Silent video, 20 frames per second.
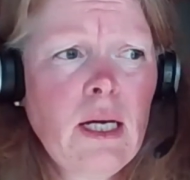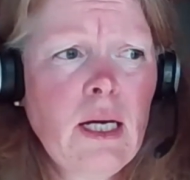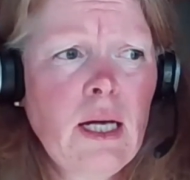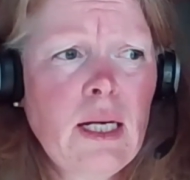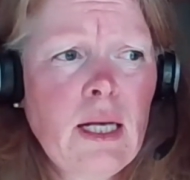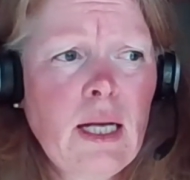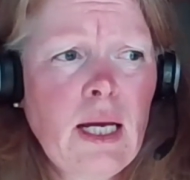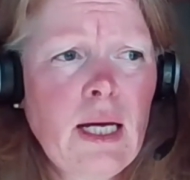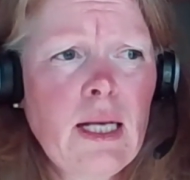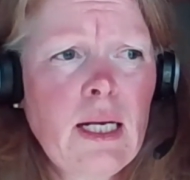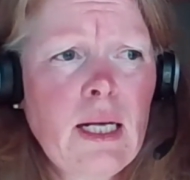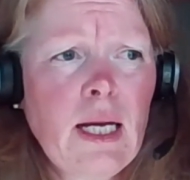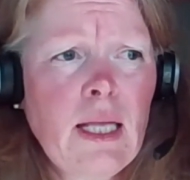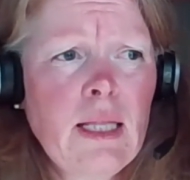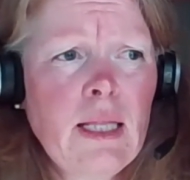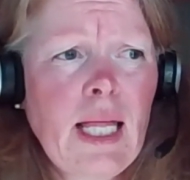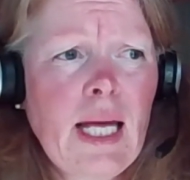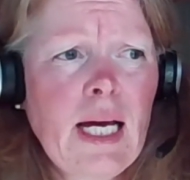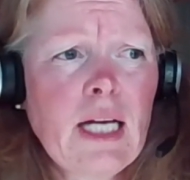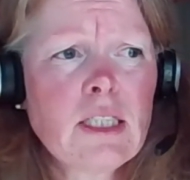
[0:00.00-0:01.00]

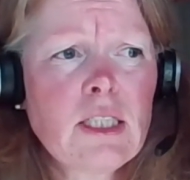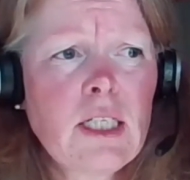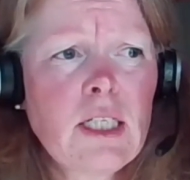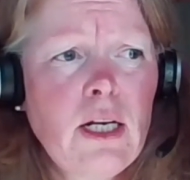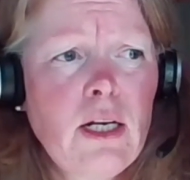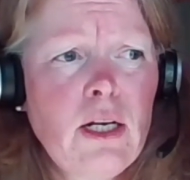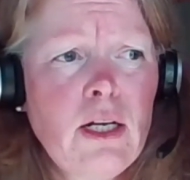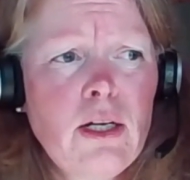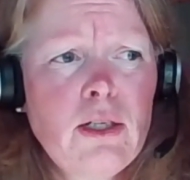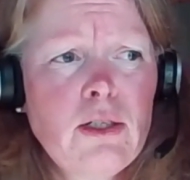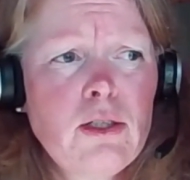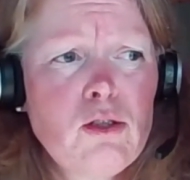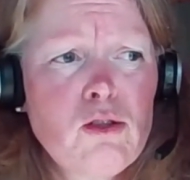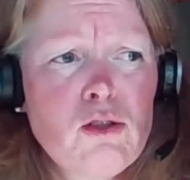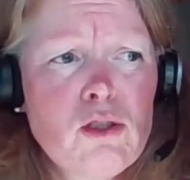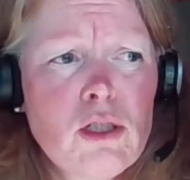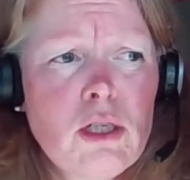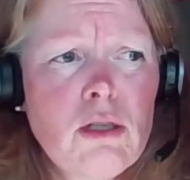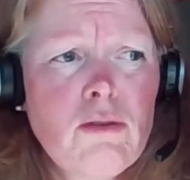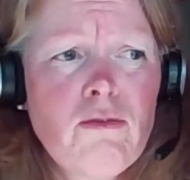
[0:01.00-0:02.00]
and they actually learn to
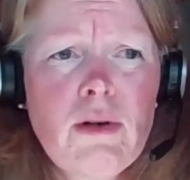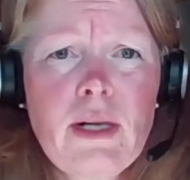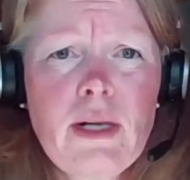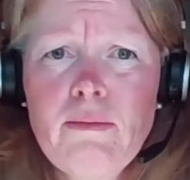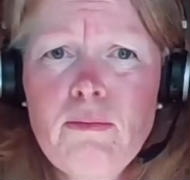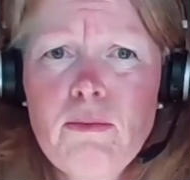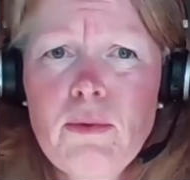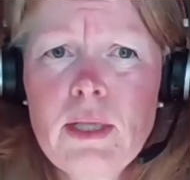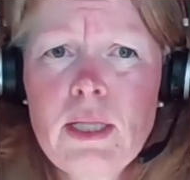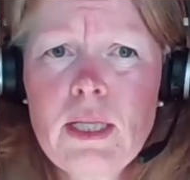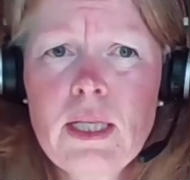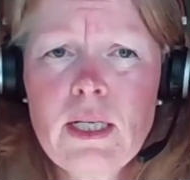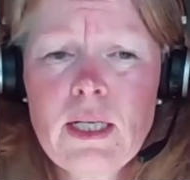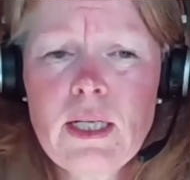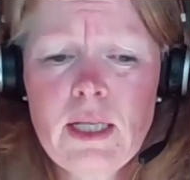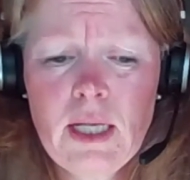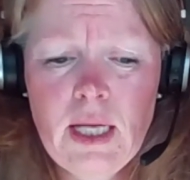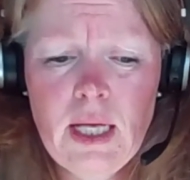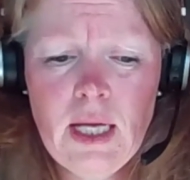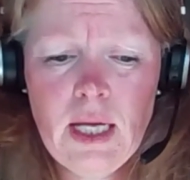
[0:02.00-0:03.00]
sort of live with
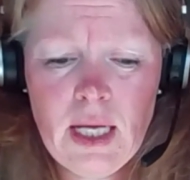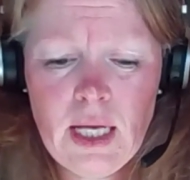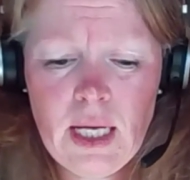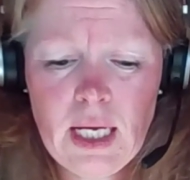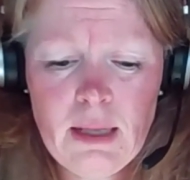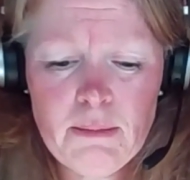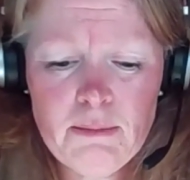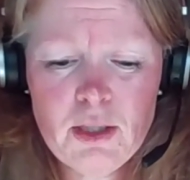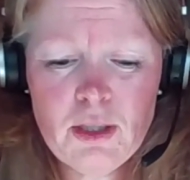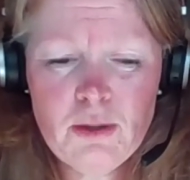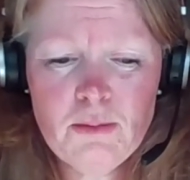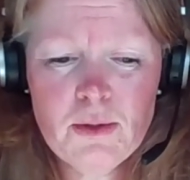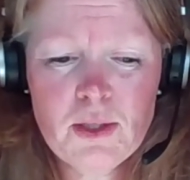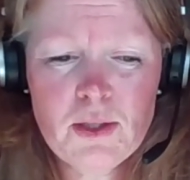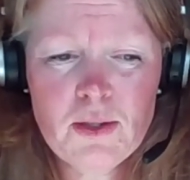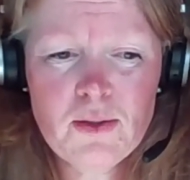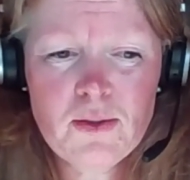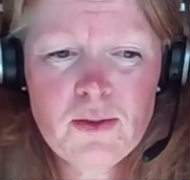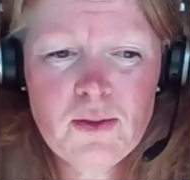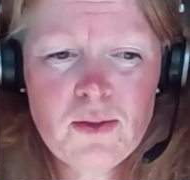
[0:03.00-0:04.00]
their
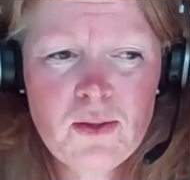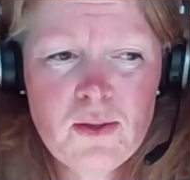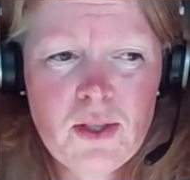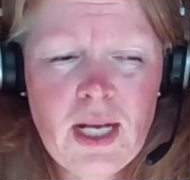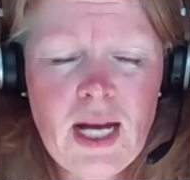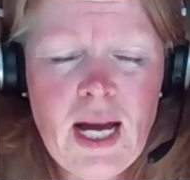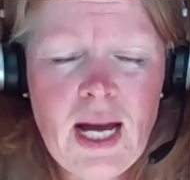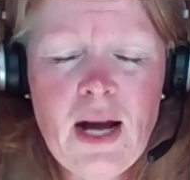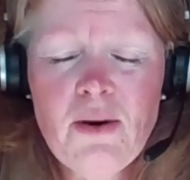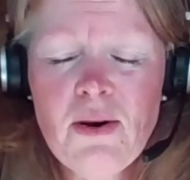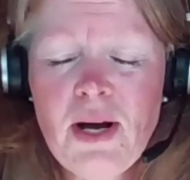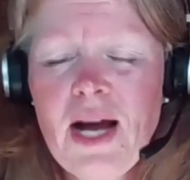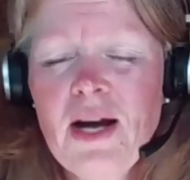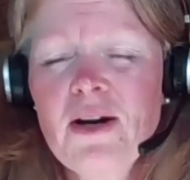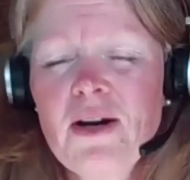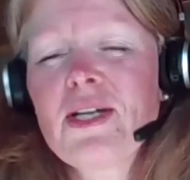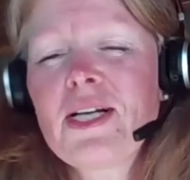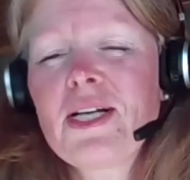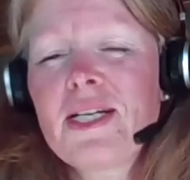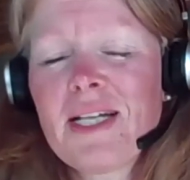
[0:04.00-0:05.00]
abdominal,
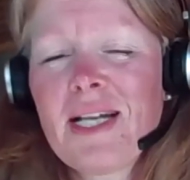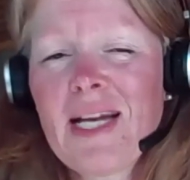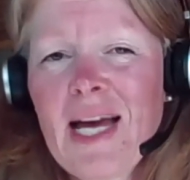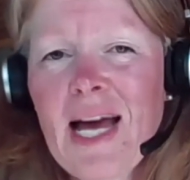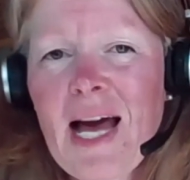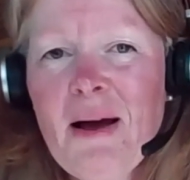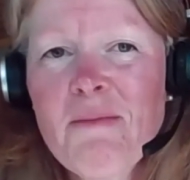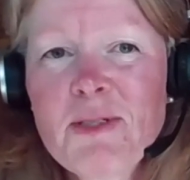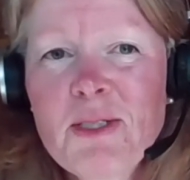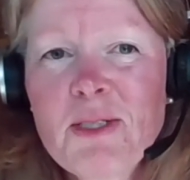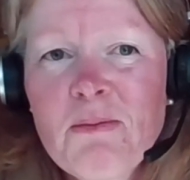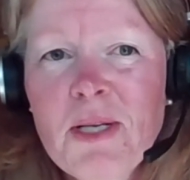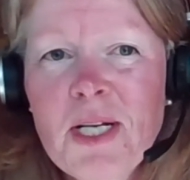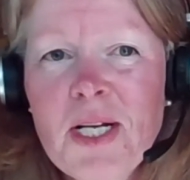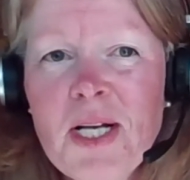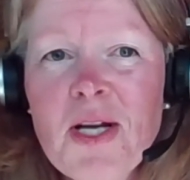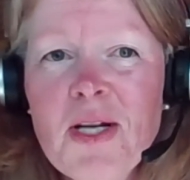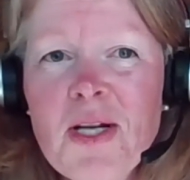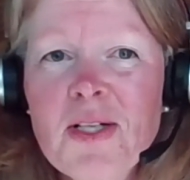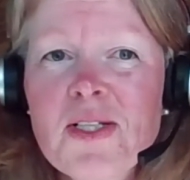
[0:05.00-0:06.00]
how their
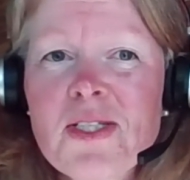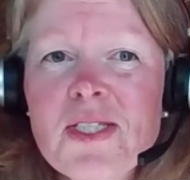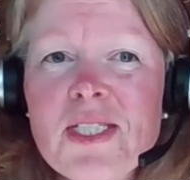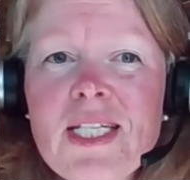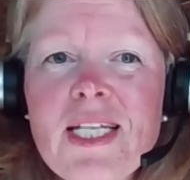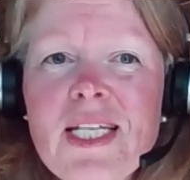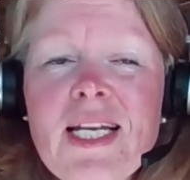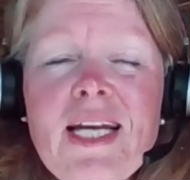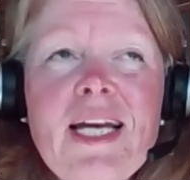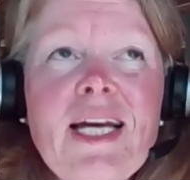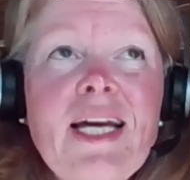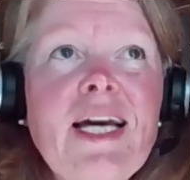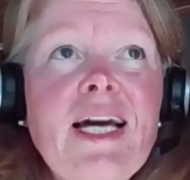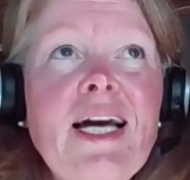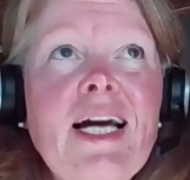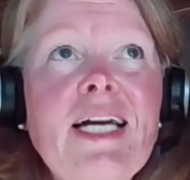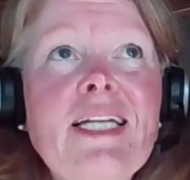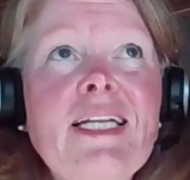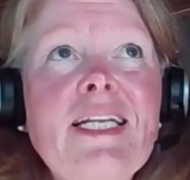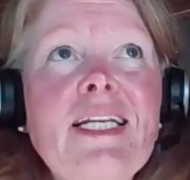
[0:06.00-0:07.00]
abdomen looks.
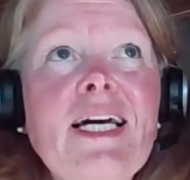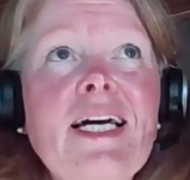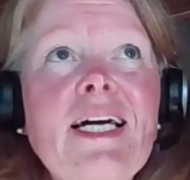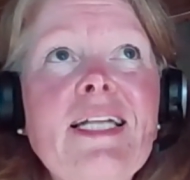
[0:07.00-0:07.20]
And